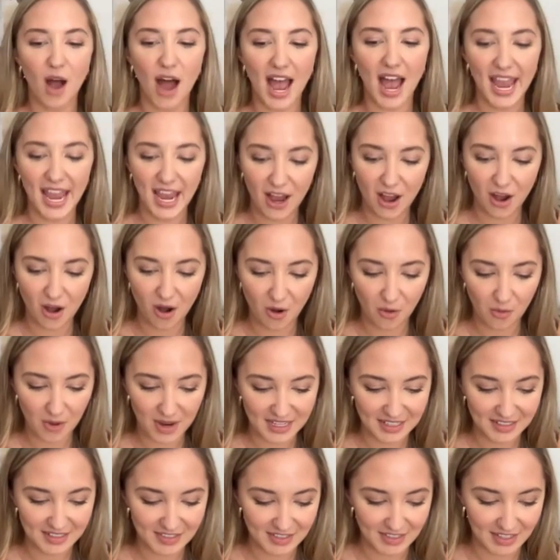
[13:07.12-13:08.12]
i
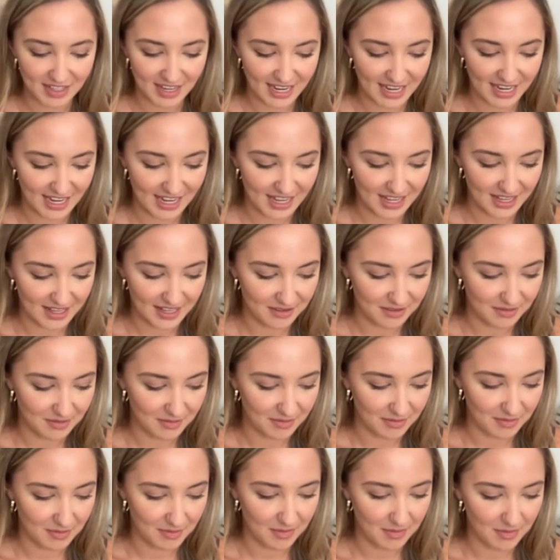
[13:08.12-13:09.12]
always uh
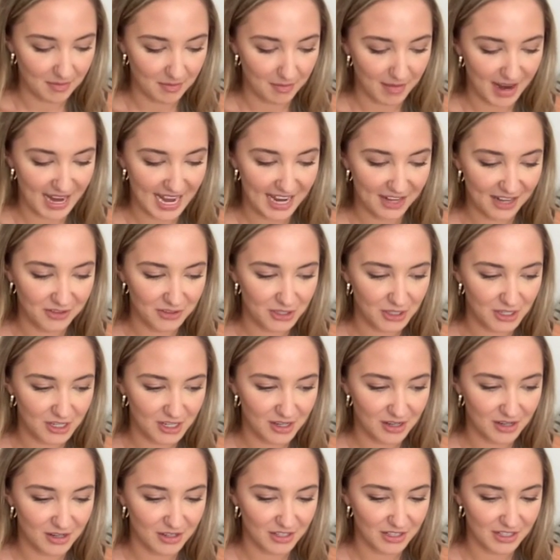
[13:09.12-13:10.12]
my
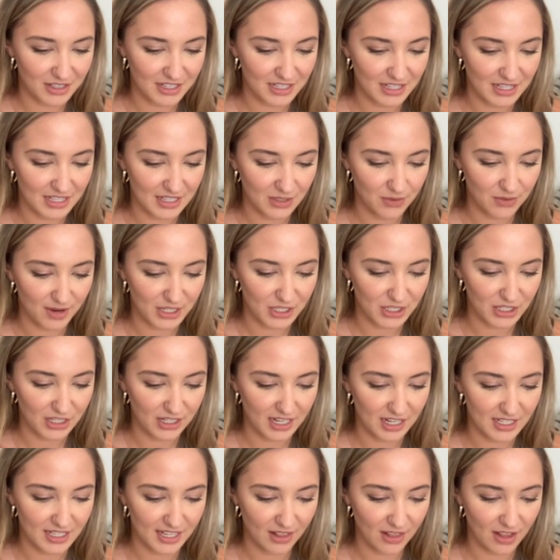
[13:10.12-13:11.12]
answer to this question
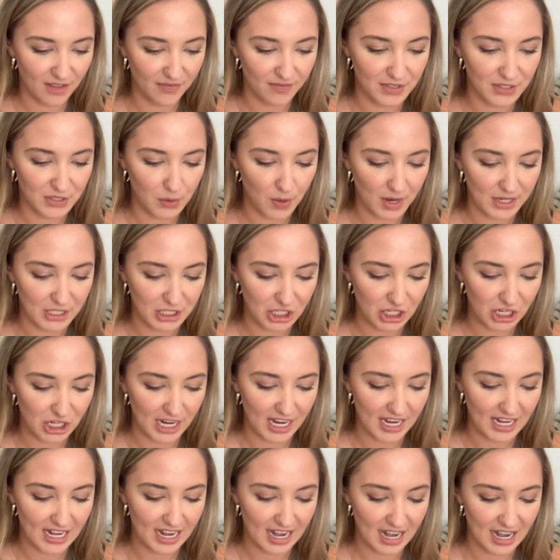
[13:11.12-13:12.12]
because i love this
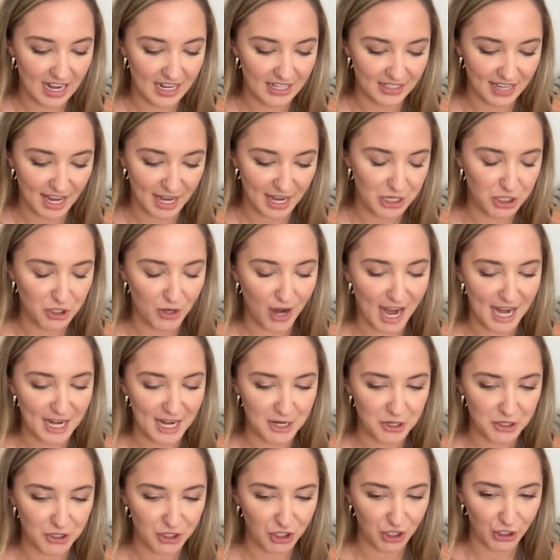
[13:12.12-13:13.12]
question is kind of tried and
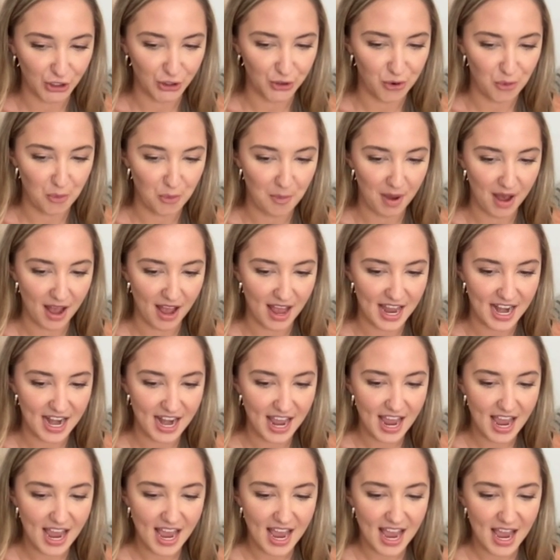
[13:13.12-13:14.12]
true but
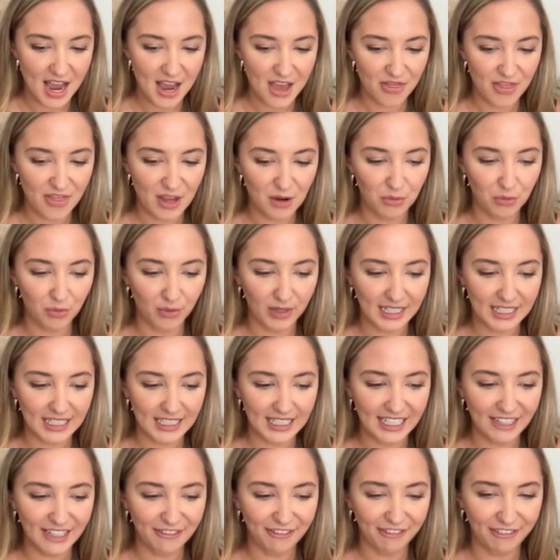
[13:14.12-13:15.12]
they
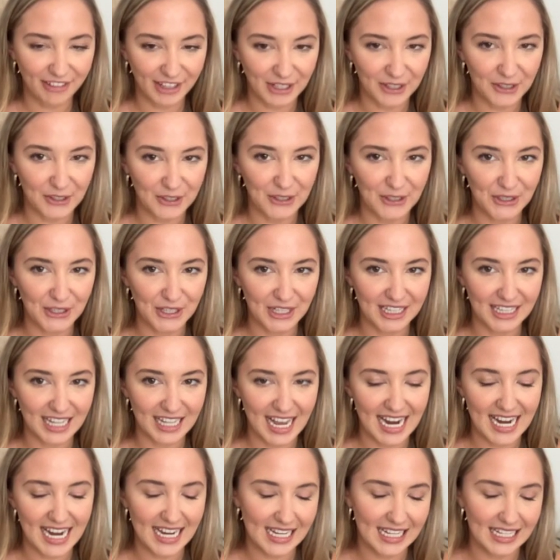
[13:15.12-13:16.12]
really feel
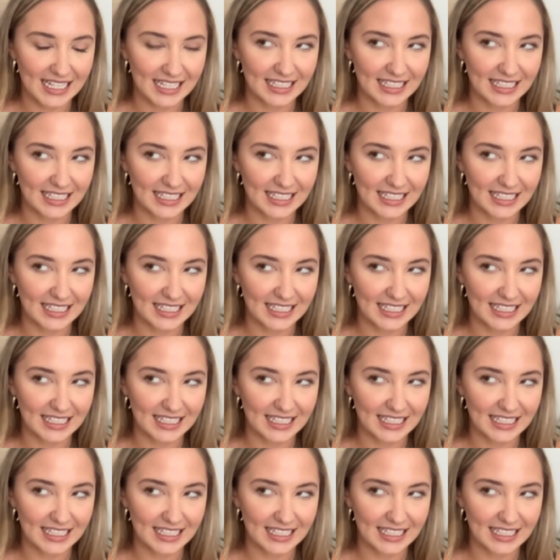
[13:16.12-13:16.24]
like